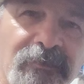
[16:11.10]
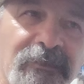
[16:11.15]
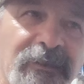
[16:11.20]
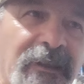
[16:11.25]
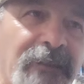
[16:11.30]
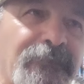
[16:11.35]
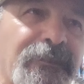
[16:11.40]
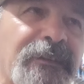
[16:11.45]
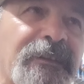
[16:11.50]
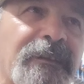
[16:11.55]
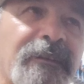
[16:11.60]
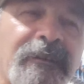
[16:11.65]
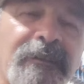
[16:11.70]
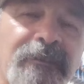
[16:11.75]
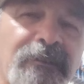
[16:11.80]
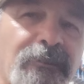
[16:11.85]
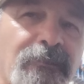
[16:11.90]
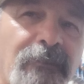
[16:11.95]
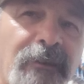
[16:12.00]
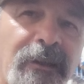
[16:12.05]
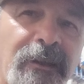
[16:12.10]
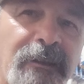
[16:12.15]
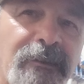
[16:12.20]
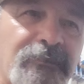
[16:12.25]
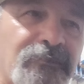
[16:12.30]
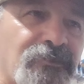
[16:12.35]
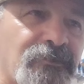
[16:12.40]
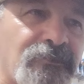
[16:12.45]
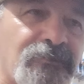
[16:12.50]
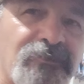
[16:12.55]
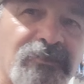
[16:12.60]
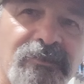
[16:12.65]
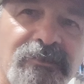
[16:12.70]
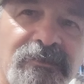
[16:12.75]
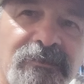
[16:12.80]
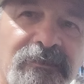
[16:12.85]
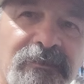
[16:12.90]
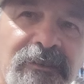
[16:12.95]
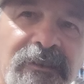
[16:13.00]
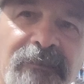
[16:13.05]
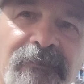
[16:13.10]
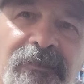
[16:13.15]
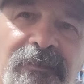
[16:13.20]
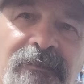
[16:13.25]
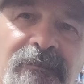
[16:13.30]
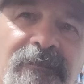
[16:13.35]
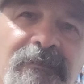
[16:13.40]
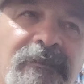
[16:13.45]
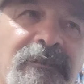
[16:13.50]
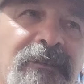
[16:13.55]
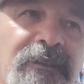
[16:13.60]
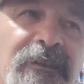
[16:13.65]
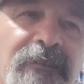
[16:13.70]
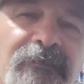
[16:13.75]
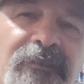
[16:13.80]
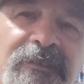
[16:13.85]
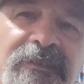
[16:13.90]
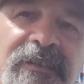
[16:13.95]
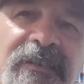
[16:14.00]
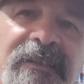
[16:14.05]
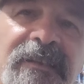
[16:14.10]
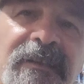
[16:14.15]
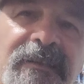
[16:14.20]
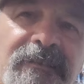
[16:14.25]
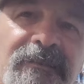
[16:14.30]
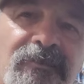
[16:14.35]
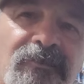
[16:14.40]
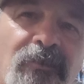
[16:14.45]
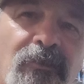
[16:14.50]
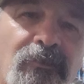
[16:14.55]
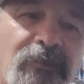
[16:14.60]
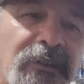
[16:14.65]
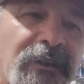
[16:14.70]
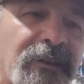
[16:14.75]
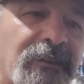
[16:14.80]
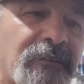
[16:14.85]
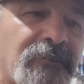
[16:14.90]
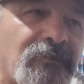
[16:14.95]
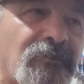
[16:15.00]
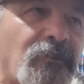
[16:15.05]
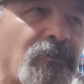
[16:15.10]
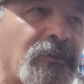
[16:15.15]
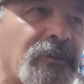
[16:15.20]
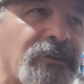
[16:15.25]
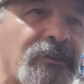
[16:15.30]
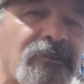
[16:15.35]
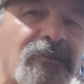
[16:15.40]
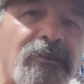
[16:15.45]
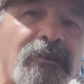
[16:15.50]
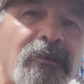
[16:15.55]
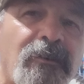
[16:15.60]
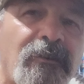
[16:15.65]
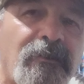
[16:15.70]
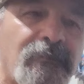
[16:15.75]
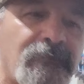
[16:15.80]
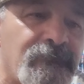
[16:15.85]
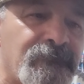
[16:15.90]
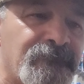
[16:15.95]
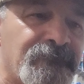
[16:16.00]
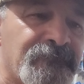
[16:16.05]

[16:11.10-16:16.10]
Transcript: everything in the garage, you just give it to kids. Donate it all.